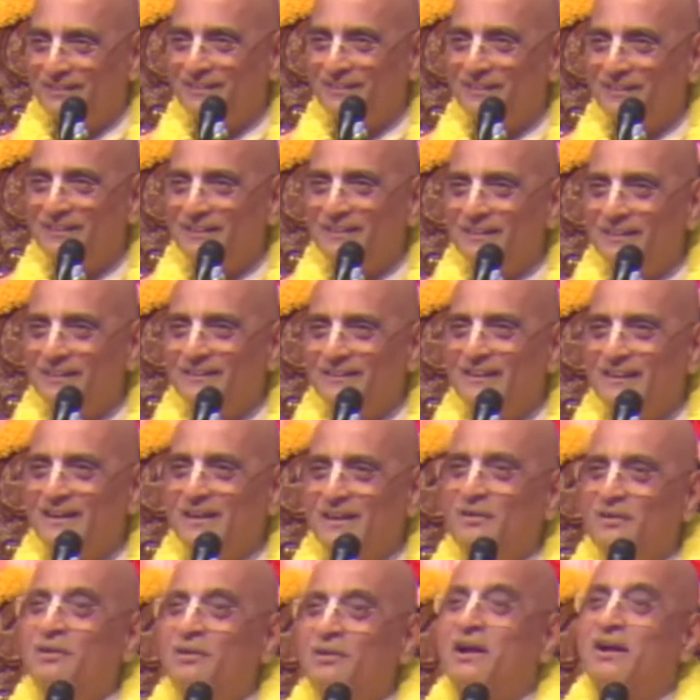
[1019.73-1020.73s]
that they were
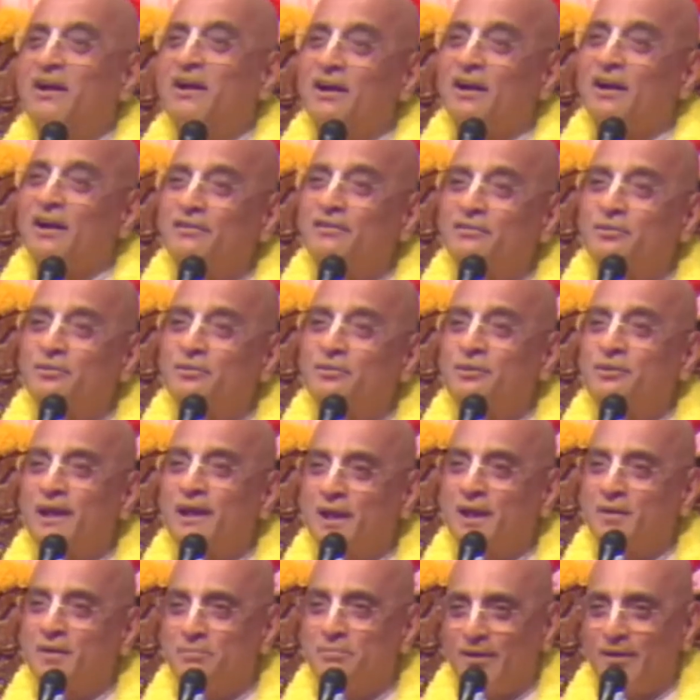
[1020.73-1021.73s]
cursed to take
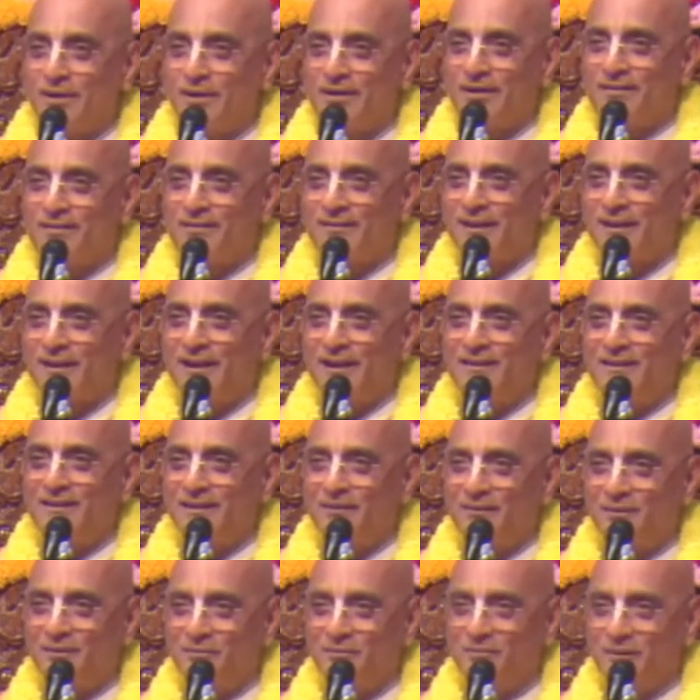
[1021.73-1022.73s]
birth and they will
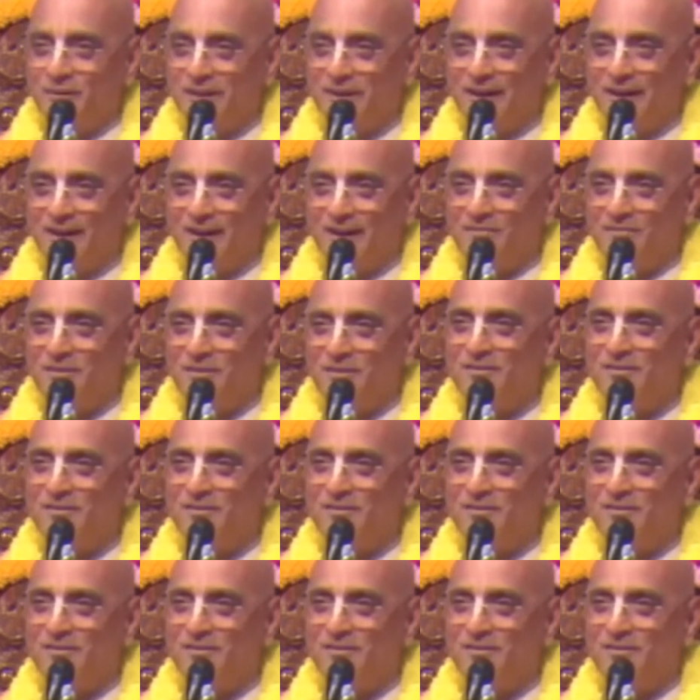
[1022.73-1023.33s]
be delivered right